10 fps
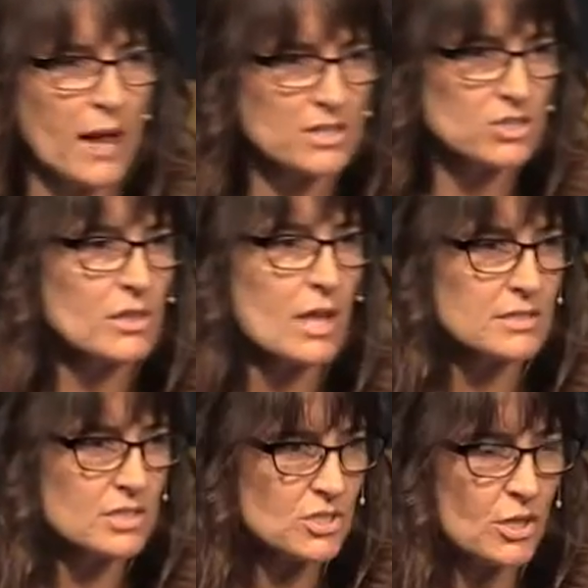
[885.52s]
passion that
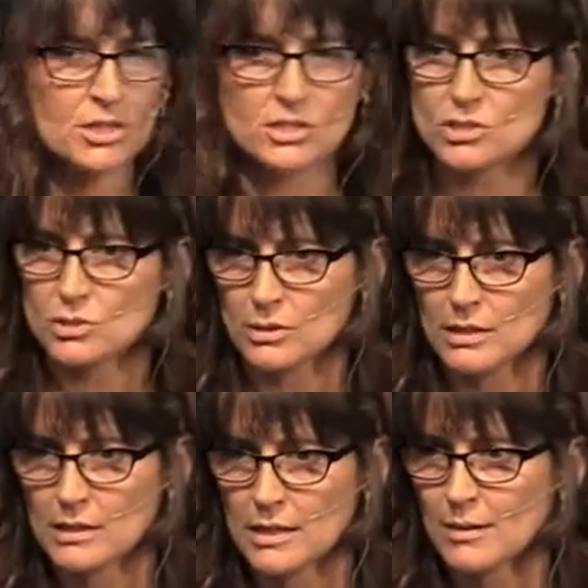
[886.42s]
had started
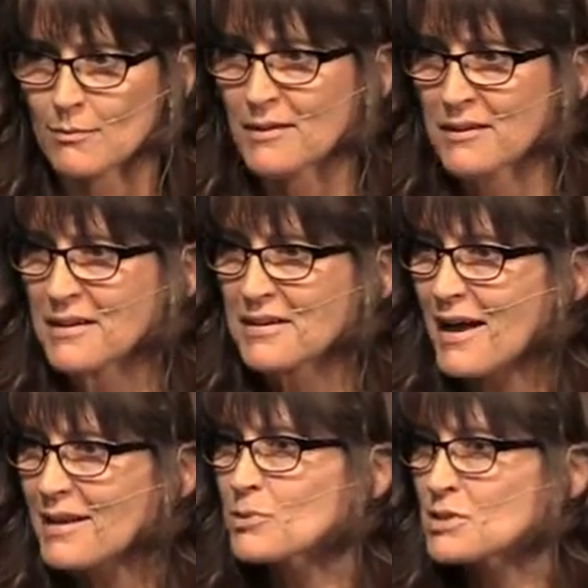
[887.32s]
stirring in him.
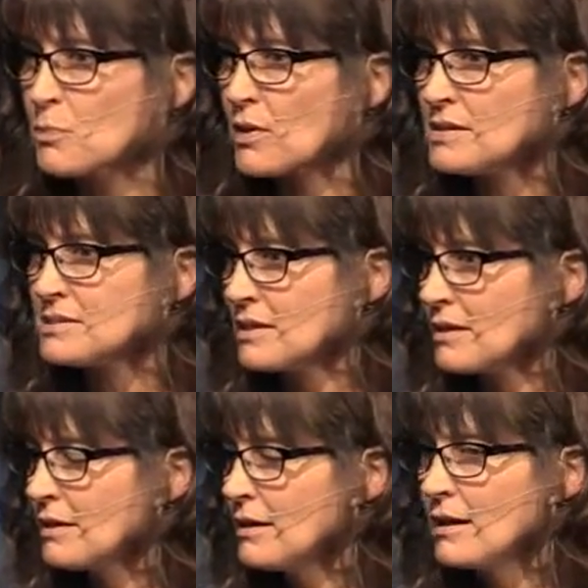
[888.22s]
God was
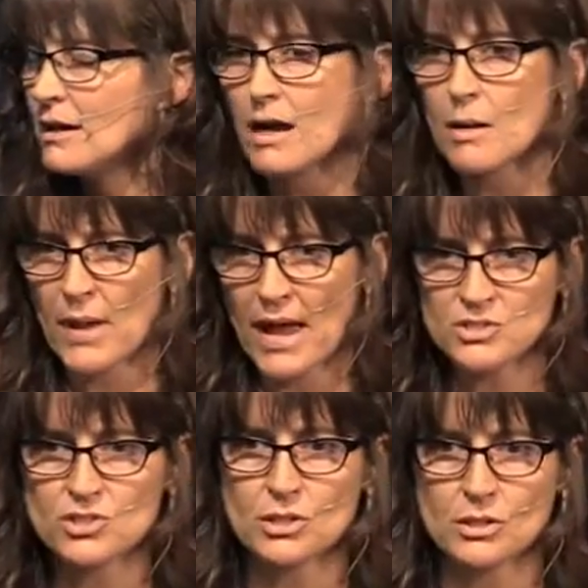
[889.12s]
placing a
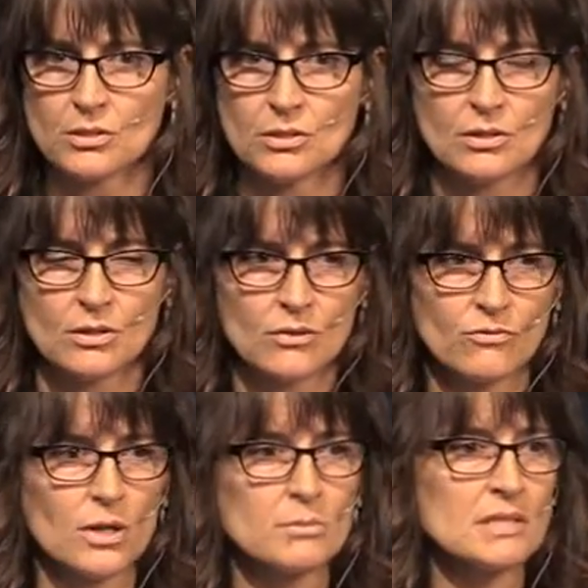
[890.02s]
passion
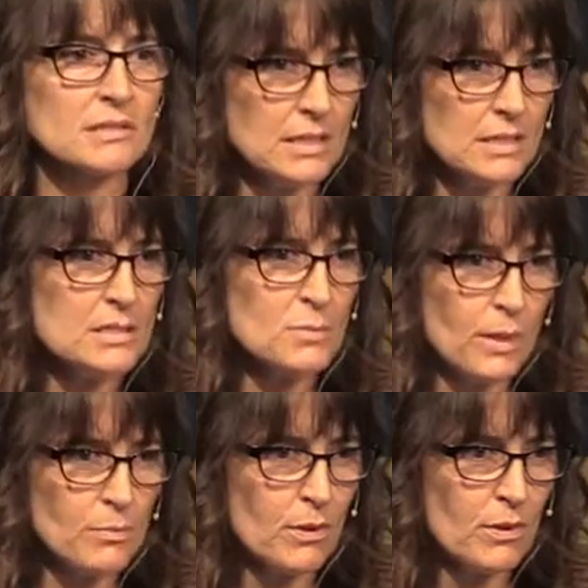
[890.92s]
for him to lead his
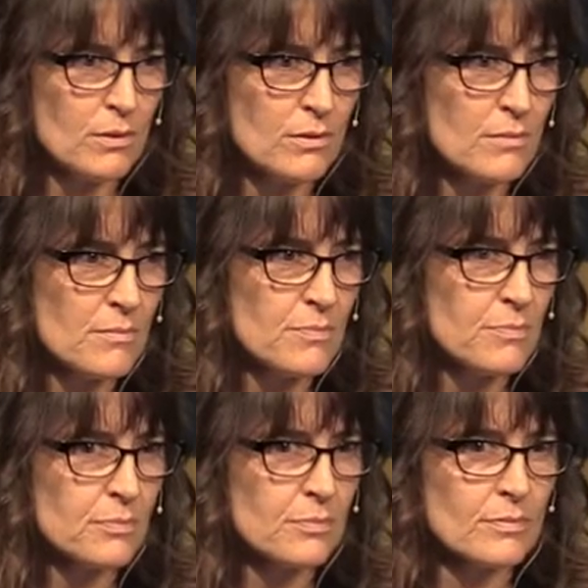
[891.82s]
people,
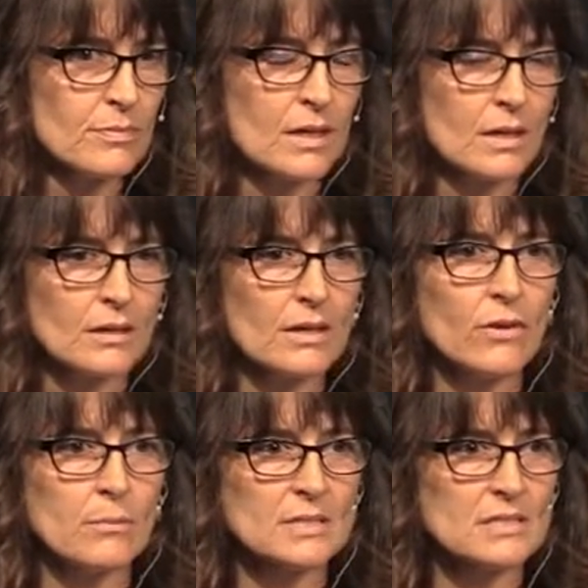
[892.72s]
give
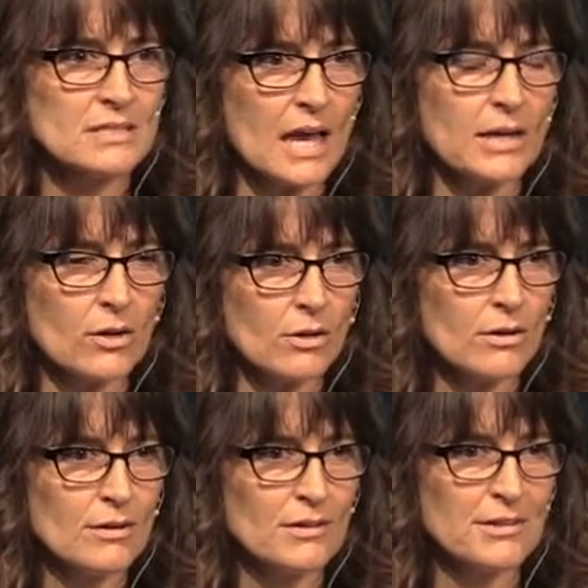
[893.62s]
him a
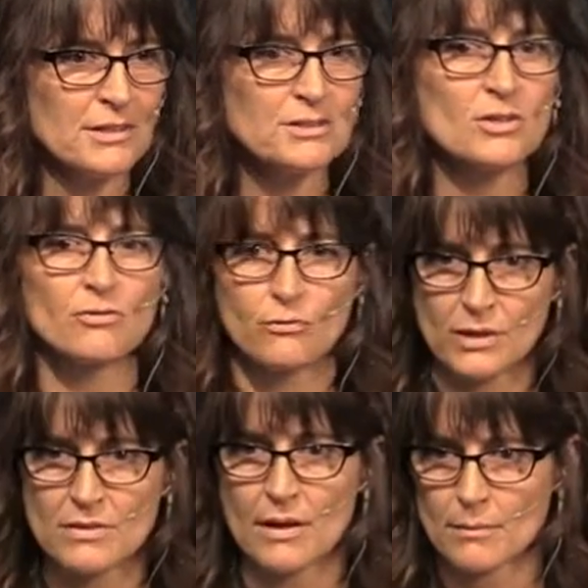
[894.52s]
desire to
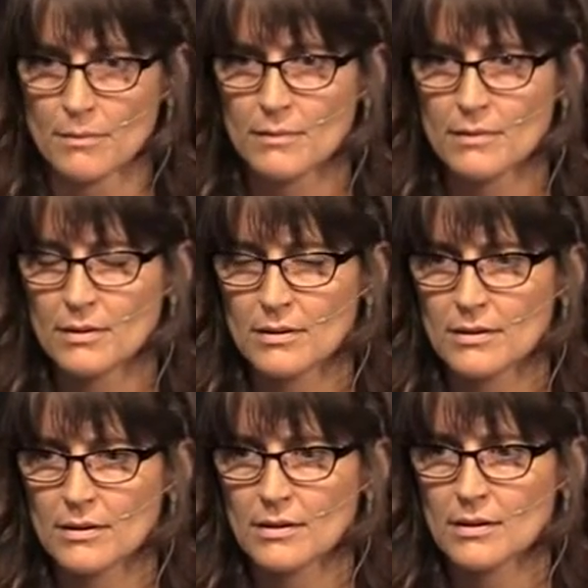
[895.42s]
free them.
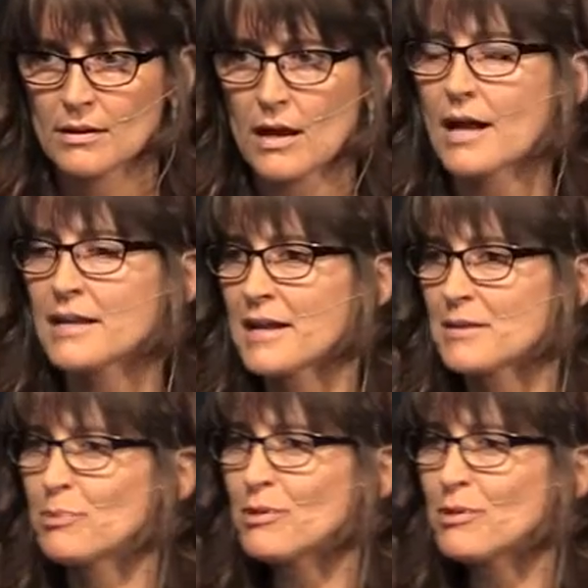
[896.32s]
God had a